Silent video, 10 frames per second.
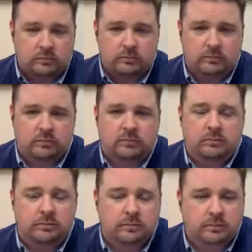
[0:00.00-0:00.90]

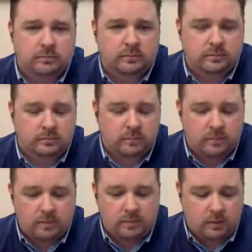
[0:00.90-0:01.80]

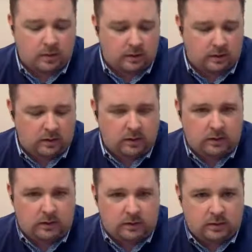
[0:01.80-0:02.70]

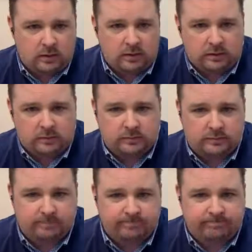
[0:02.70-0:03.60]

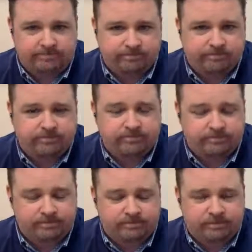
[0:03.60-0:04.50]

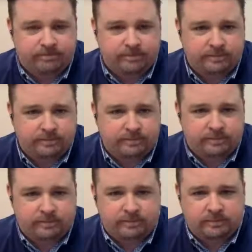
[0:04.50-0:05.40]

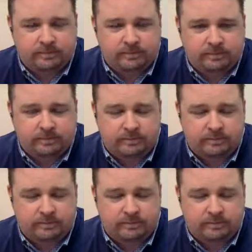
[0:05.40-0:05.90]
No words are spoken by the person on screen.